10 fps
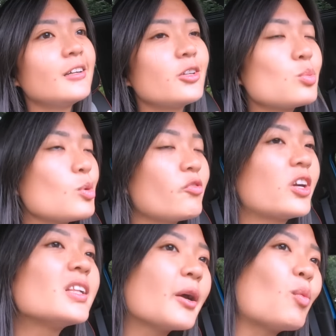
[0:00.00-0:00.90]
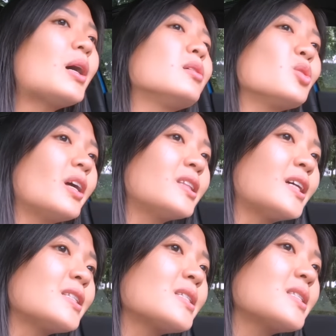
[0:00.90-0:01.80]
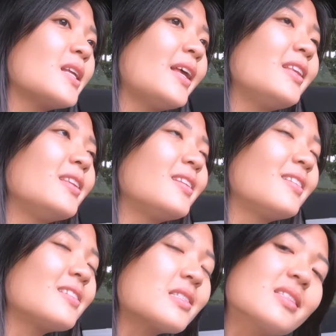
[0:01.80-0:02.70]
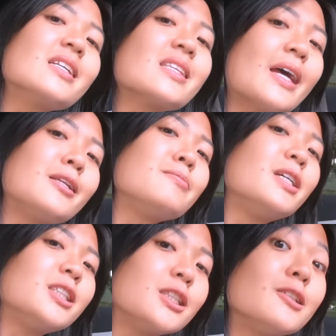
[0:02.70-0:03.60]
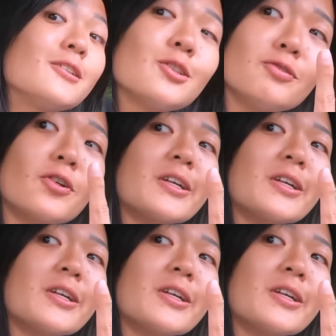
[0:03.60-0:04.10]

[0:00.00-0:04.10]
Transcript: gives me very like, wow, so atas, and things that I didn't mention. So for